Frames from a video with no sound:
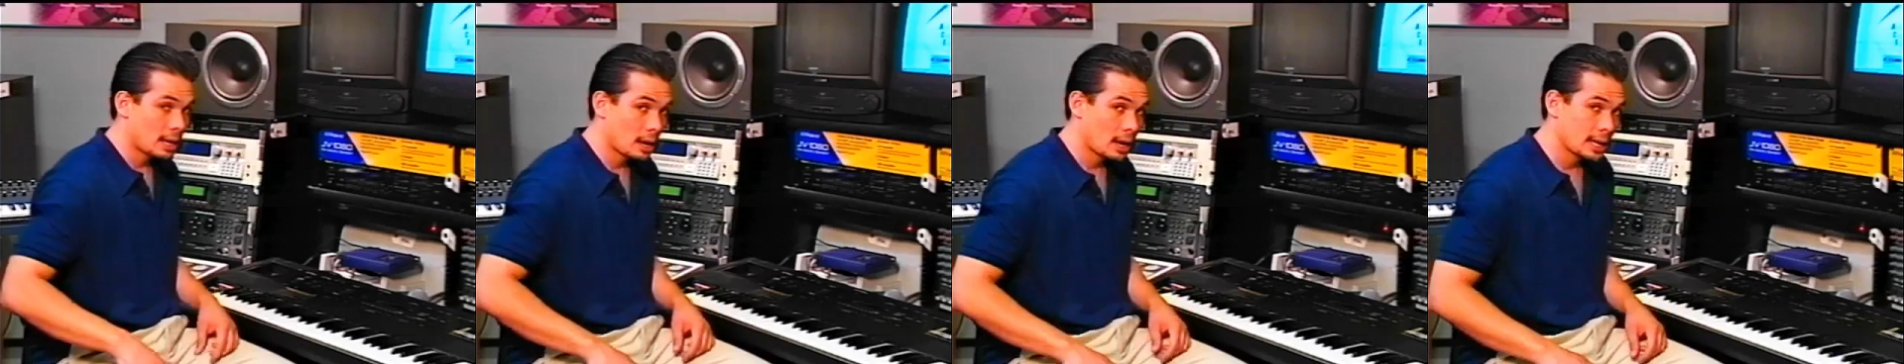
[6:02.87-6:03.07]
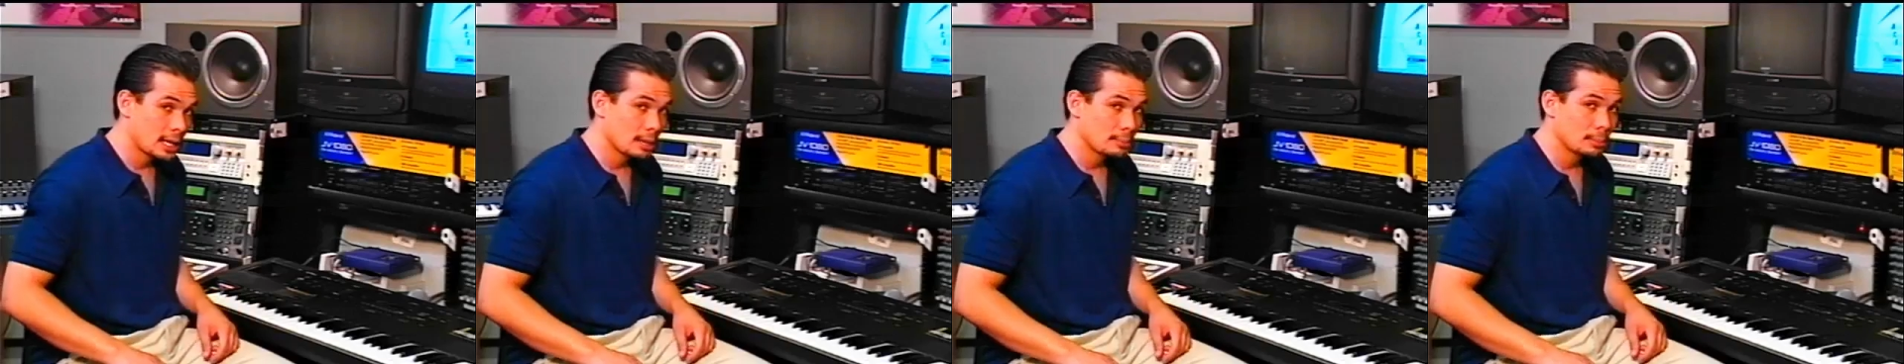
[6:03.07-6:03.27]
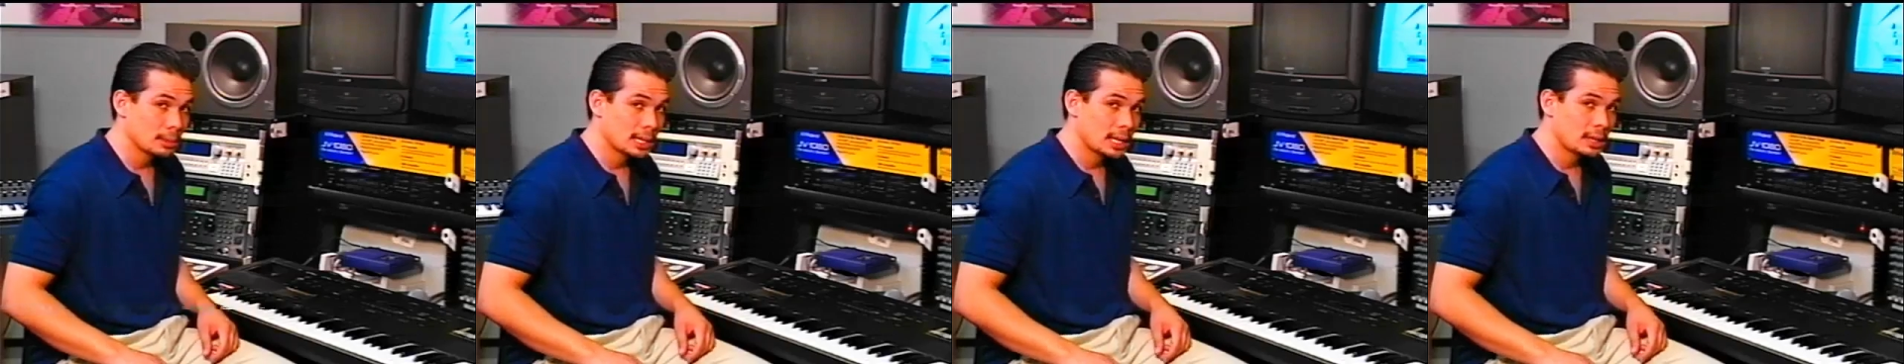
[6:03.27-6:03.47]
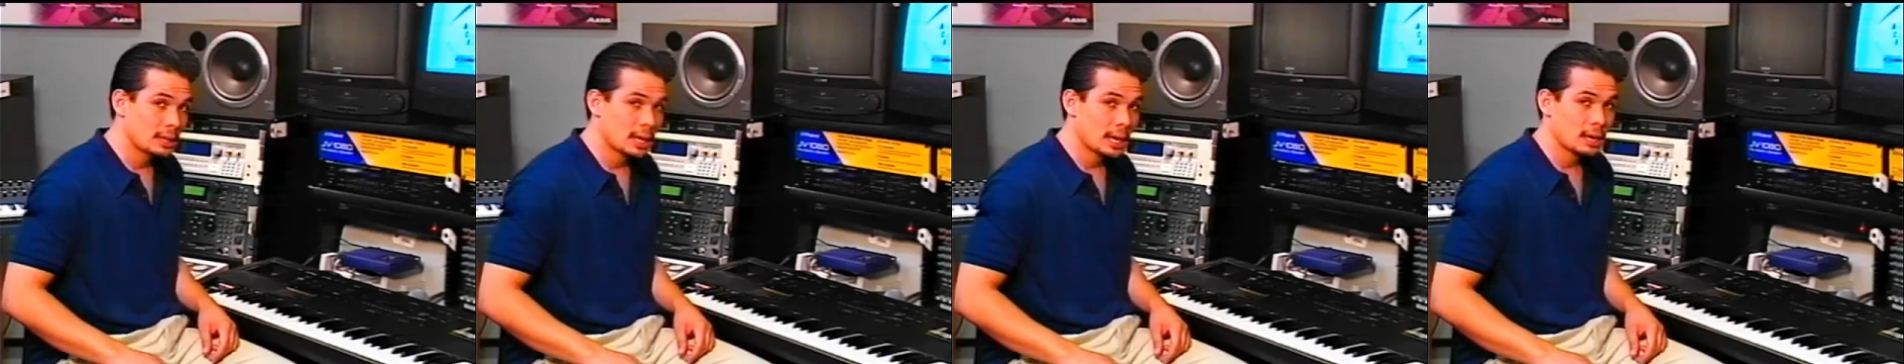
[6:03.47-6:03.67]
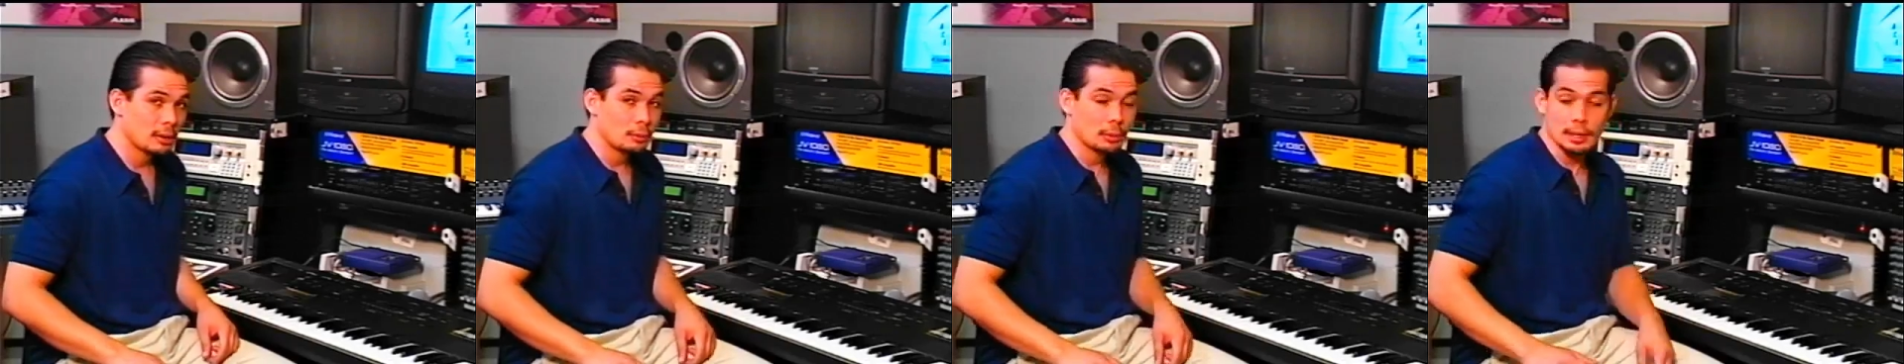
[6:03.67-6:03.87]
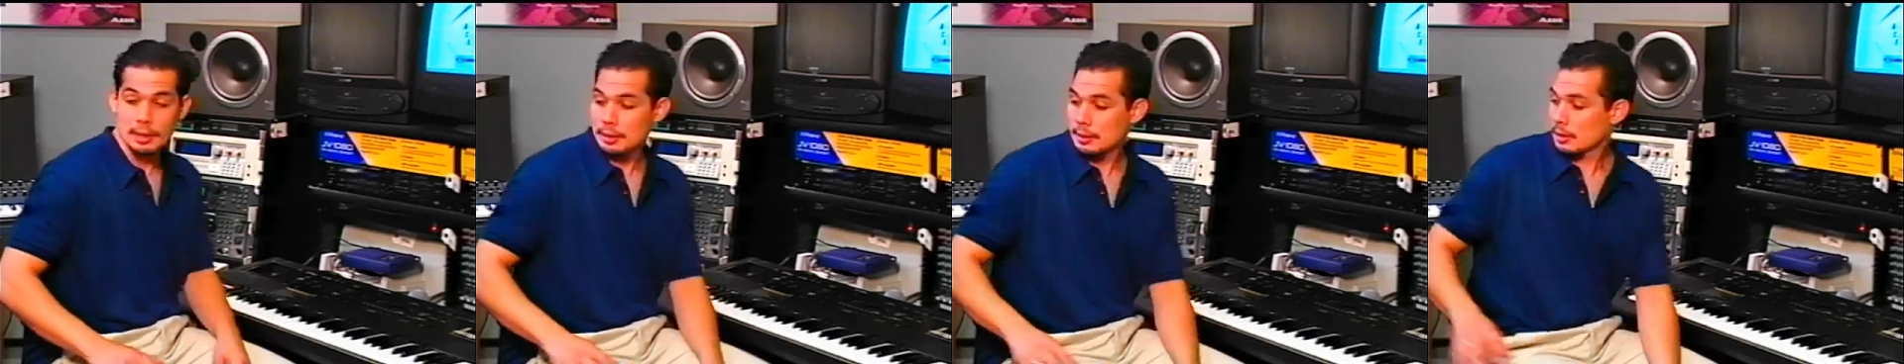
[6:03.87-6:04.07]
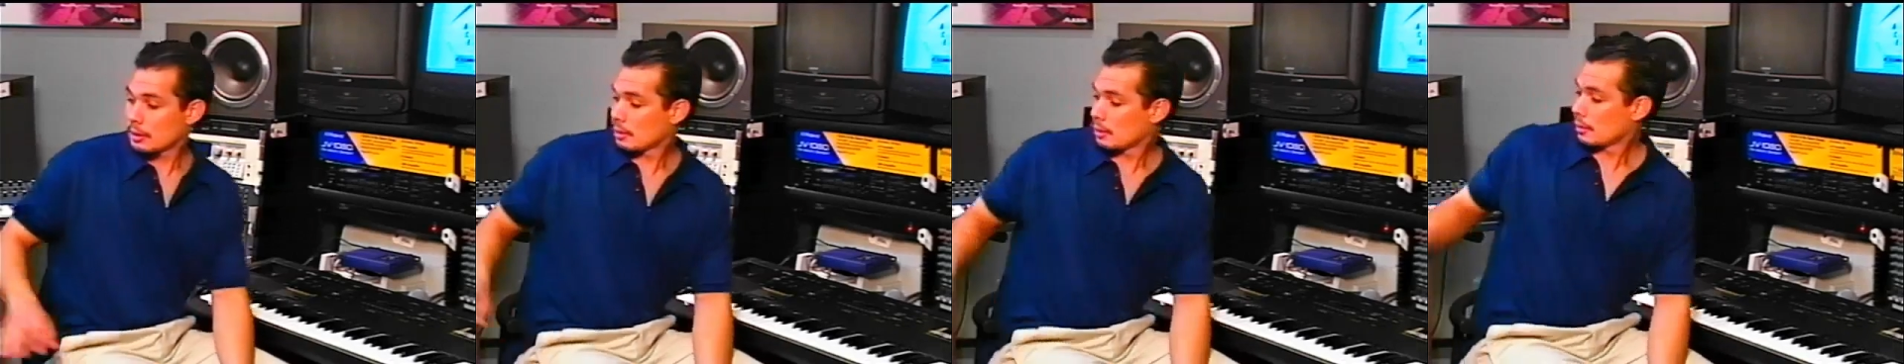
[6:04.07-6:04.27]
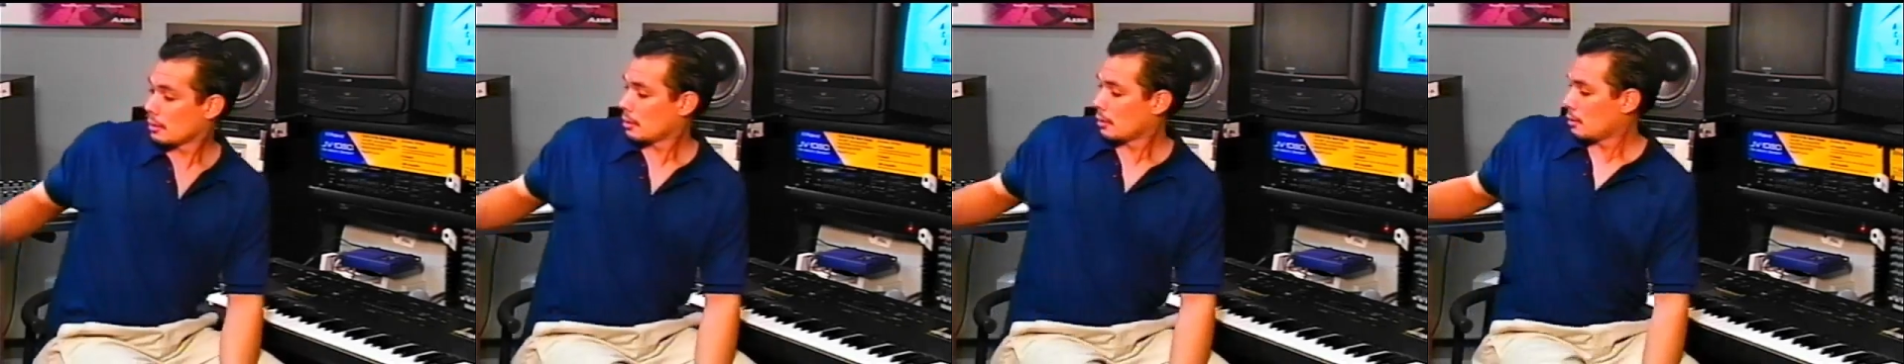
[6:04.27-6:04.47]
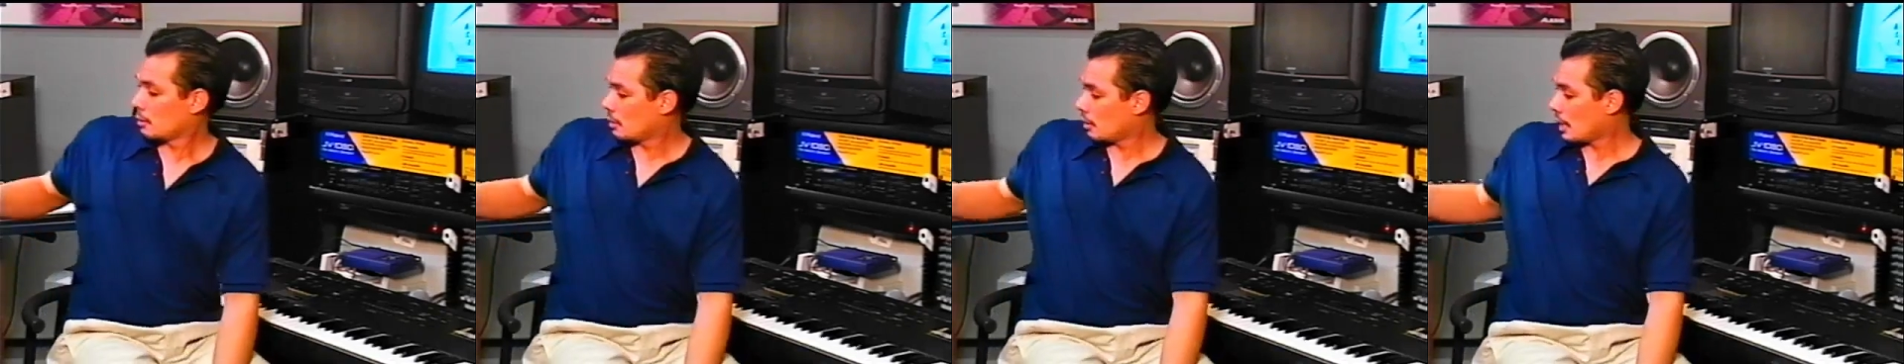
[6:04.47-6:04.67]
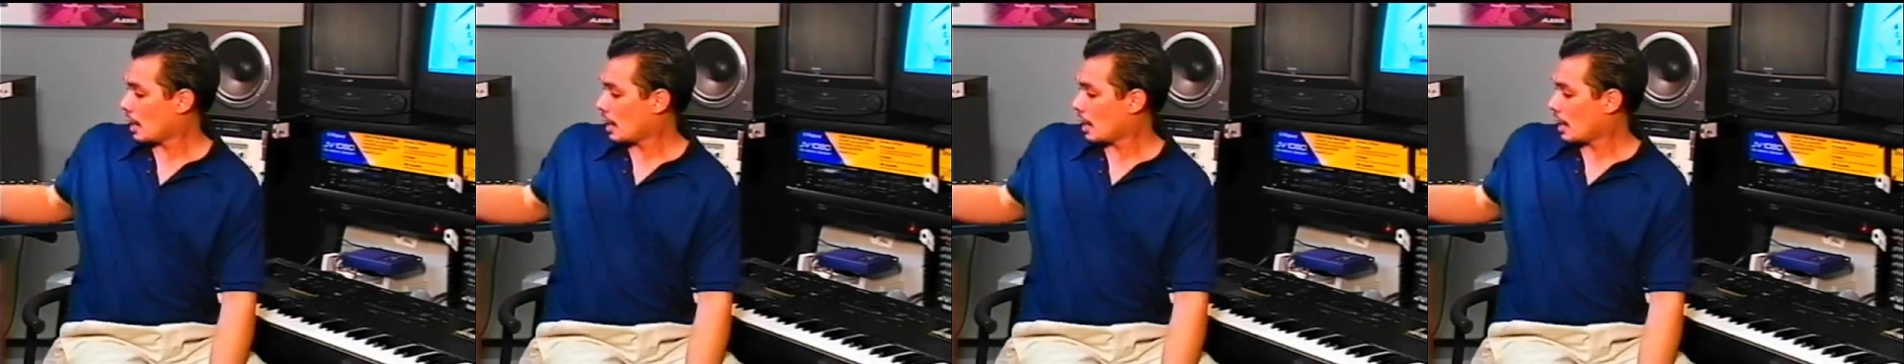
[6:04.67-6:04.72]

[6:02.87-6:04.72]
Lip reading: I can blend that with the